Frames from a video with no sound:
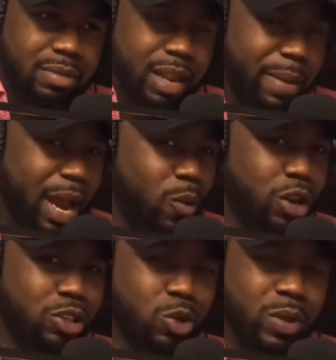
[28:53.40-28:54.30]
I
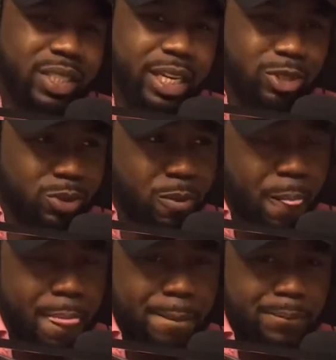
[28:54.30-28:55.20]
want to do what they do.
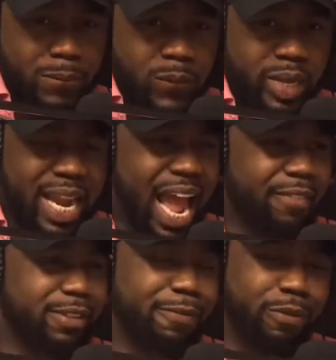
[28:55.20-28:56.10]
And I
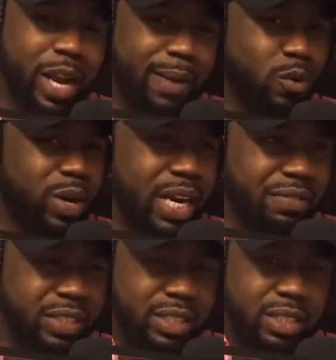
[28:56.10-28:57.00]
have the frame or
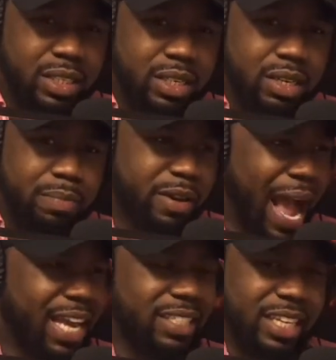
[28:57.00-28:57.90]
whatever. But
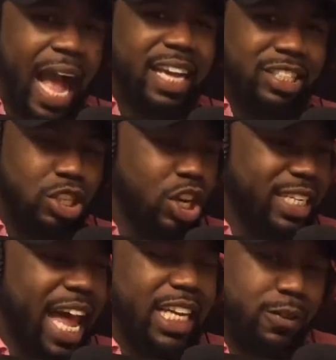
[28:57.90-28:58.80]
I could look
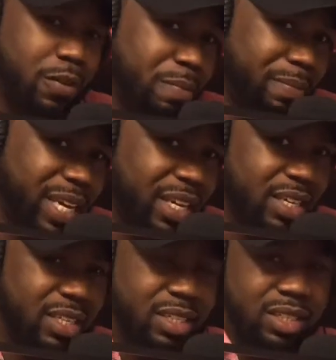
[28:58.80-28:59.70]
nice for
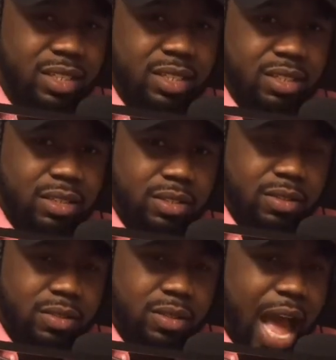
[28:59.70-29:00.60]
me.
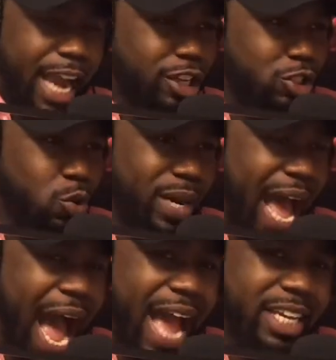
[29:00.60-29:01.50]
I could do what
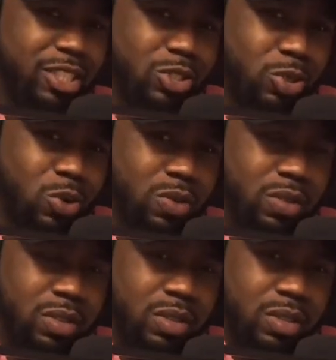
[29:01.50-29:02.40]
I can do.
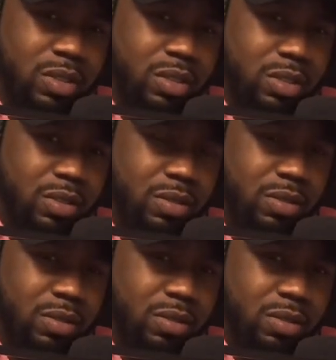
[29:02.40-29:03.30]

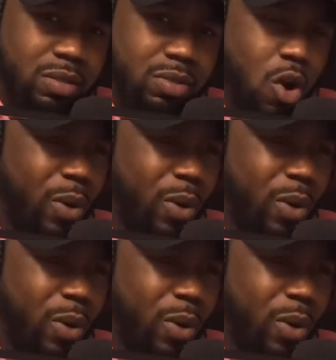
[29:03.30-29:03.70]
Or what